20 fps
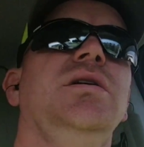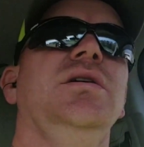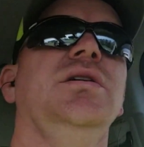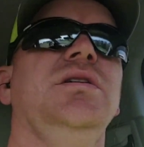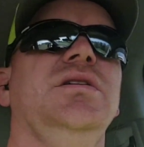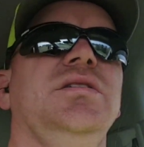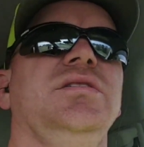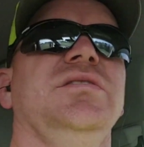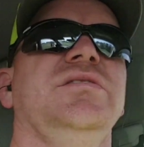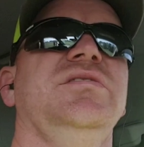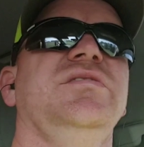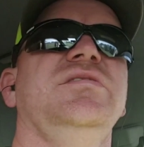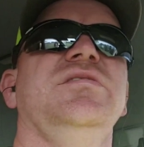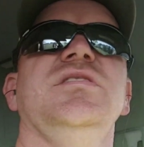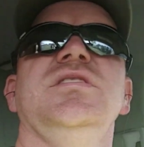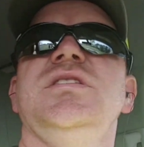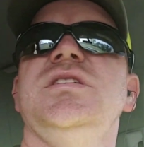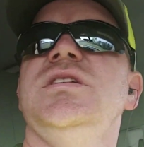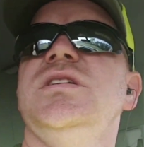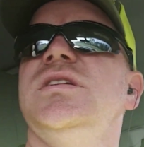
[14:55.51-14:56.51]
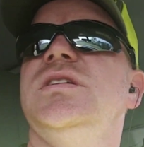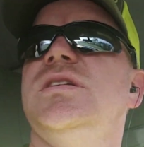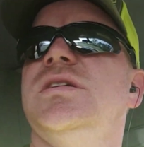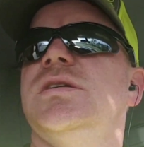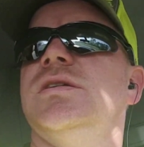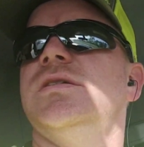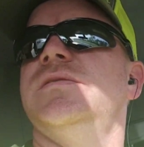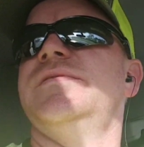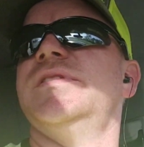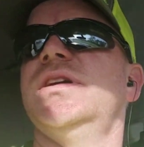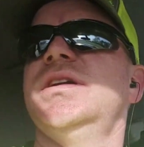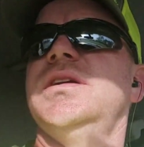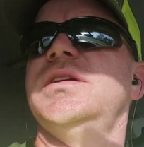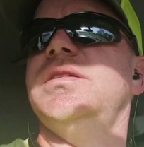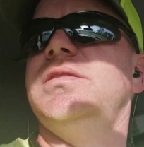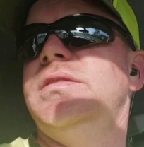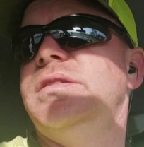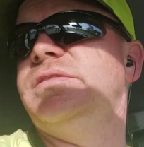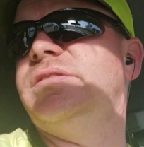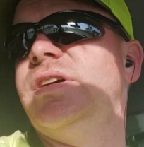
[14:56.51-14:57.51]
and see uh, if
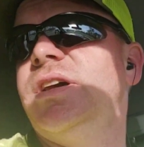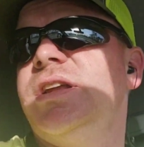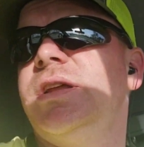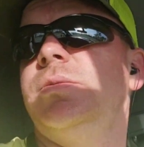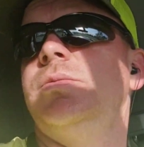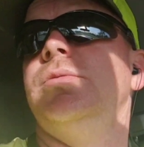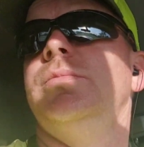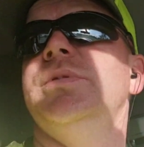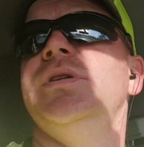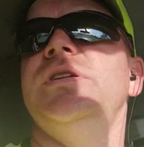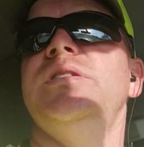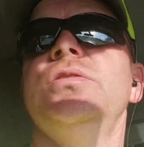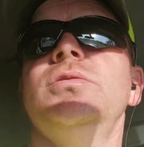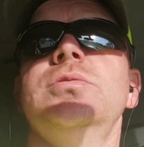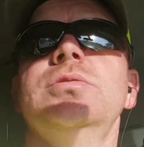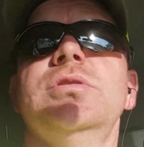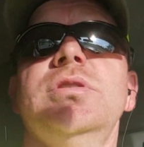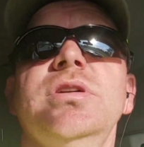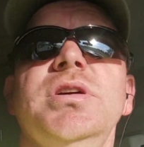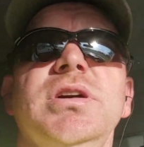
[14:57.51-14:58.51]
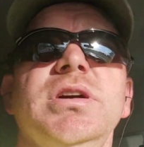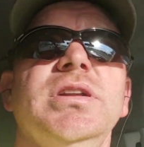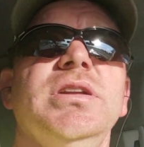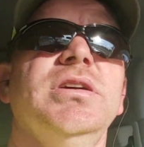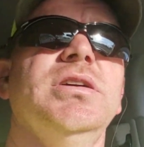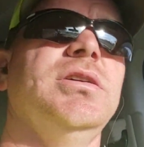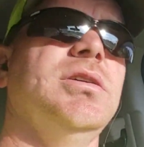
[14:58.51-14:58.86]
they decide they want me to do it or not.